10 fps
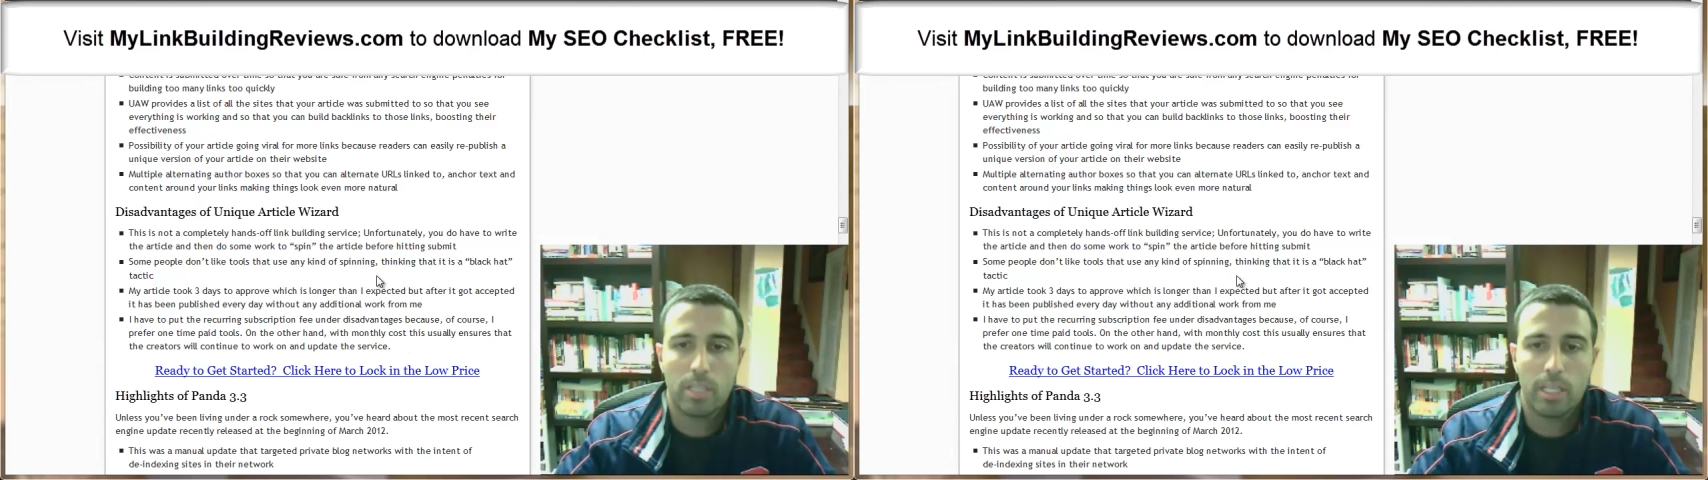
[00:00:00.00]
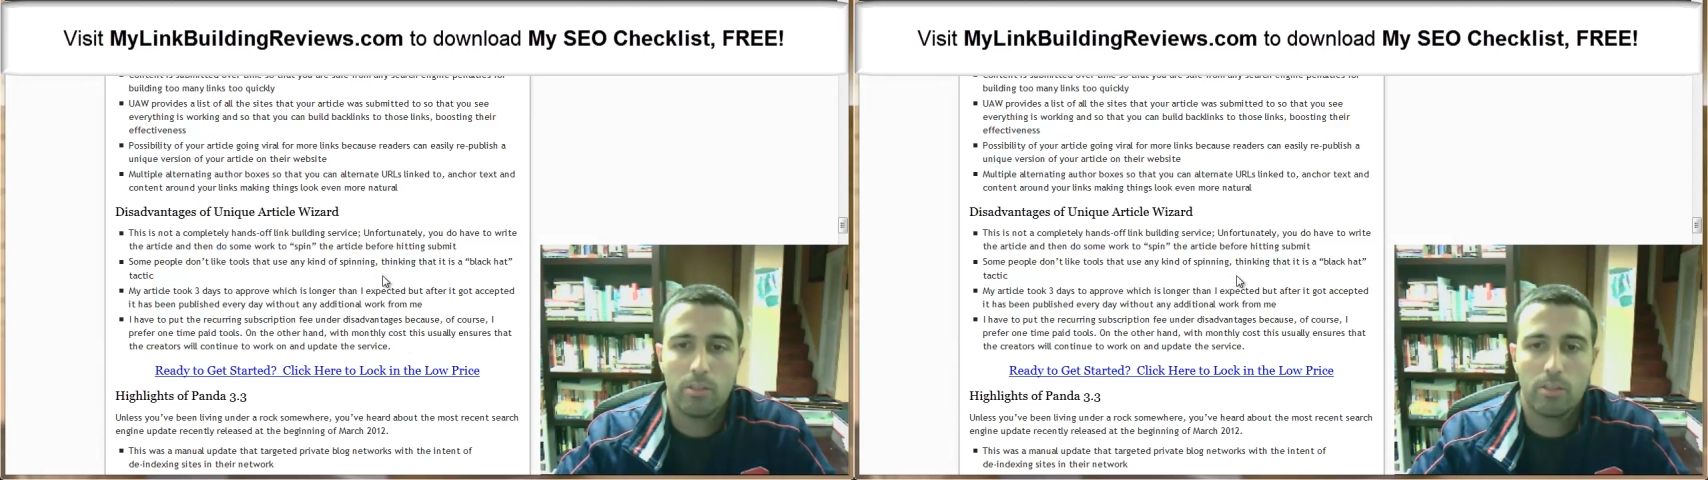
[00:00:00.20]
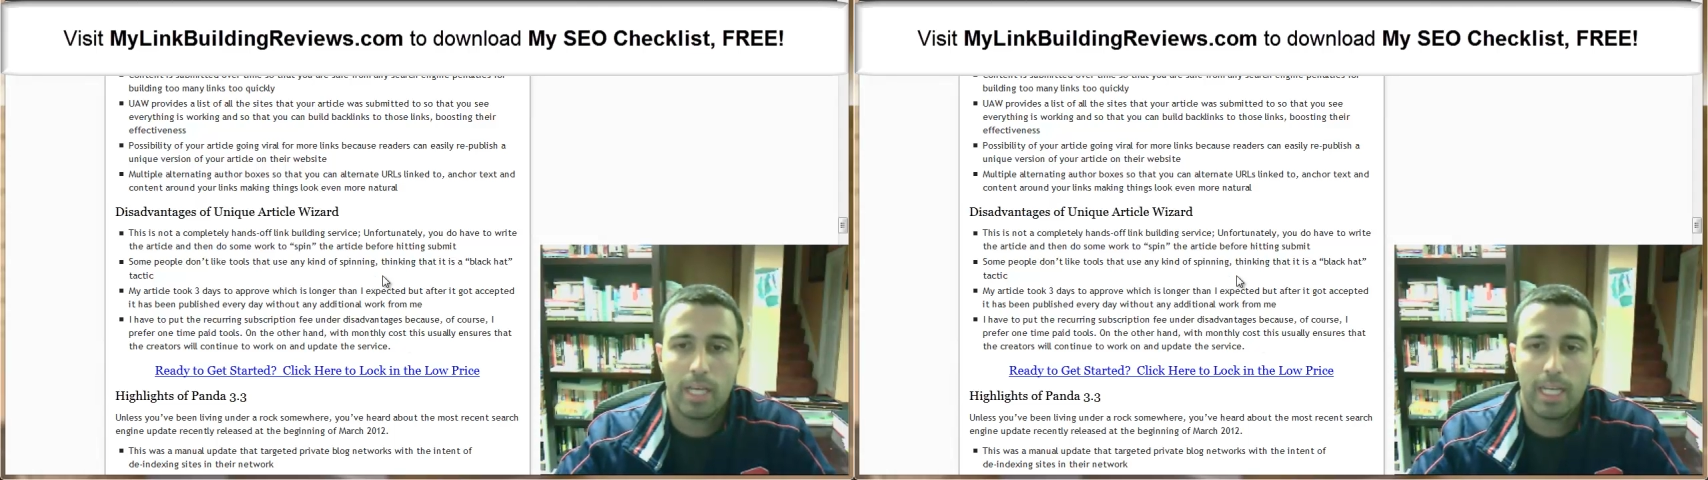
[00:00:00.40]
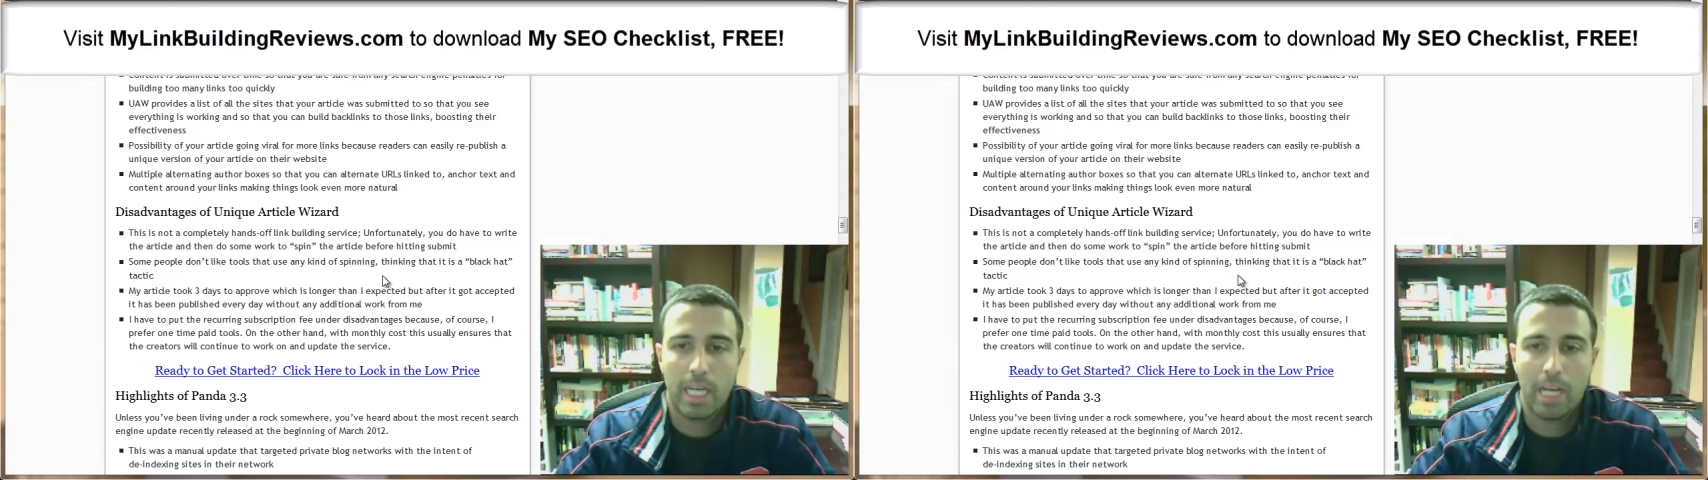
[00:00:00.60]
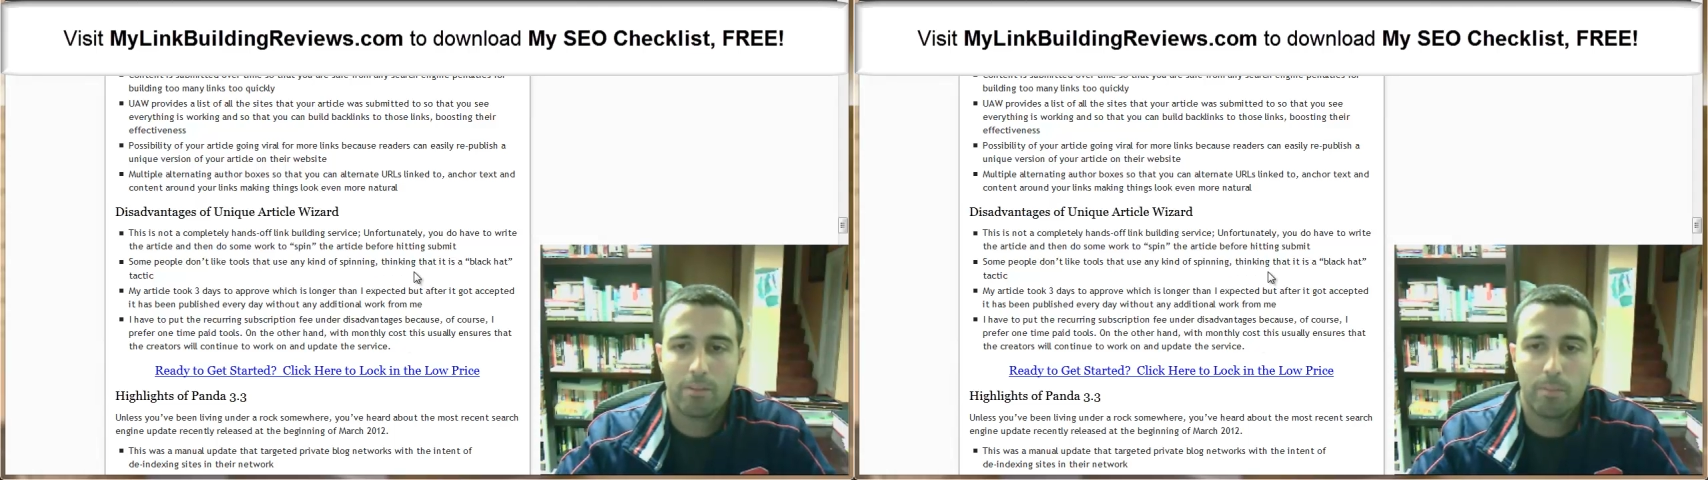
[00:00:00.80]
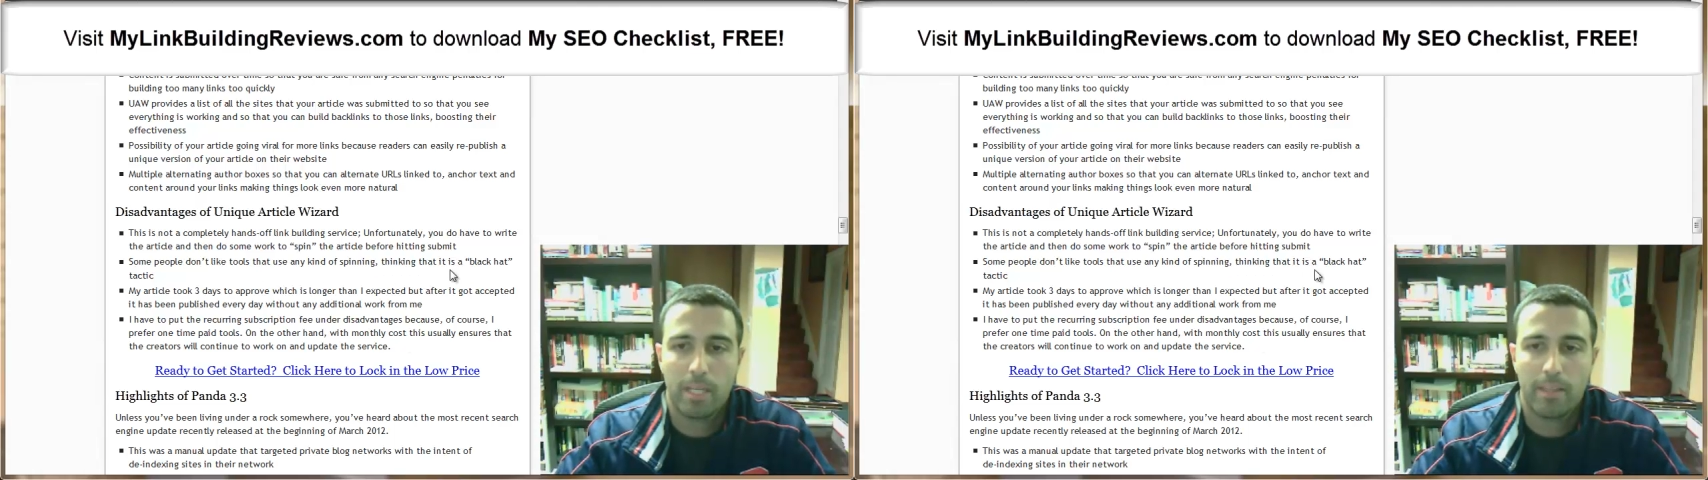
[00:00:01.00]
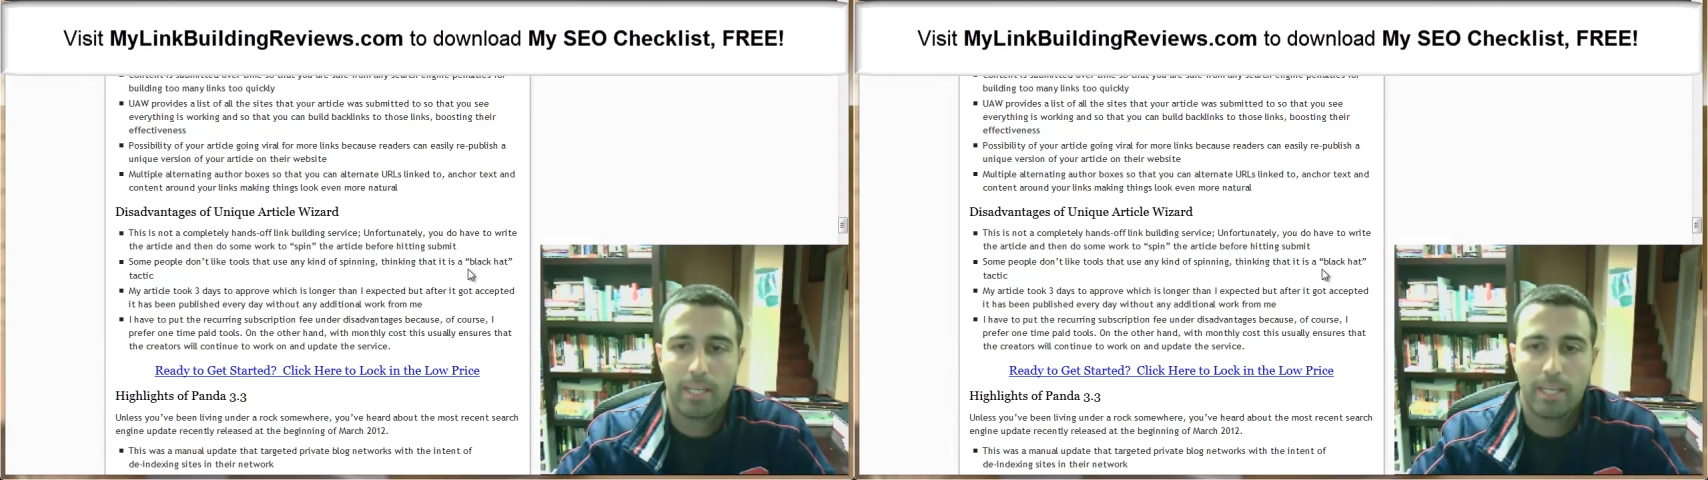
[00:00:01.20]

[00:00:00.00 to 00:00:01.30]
that use any kind of spinning,